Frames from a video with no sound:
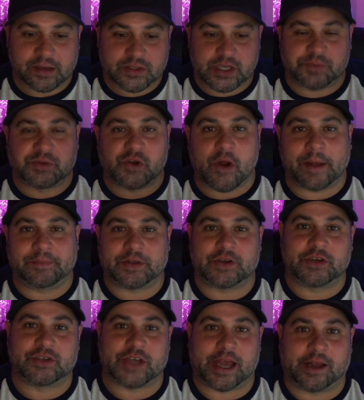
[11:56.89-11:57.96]
Subscribe to
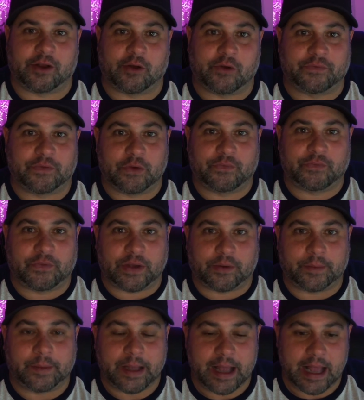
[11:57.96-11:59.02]
the channel if you
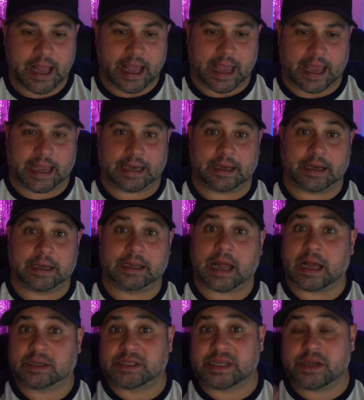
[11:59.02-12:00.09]
feel. And
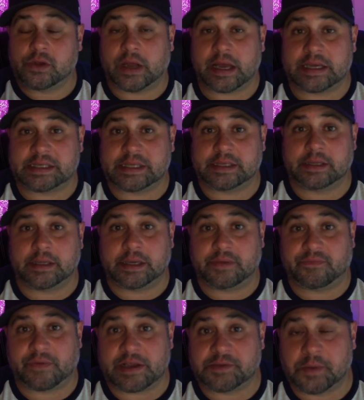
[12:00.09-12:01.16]
I'll see you guys in the
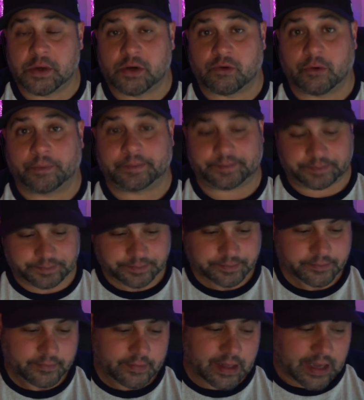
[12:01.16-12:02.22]
Facebook group.
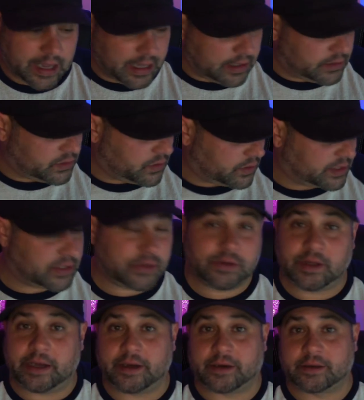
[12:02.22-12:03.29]
I'll talk to you
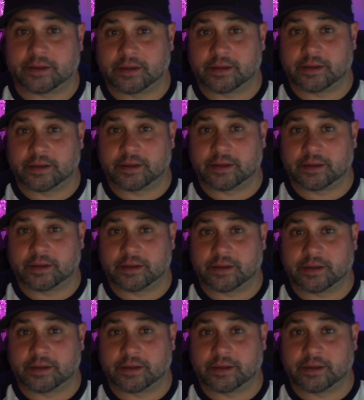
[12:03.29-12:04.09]
later. Take care.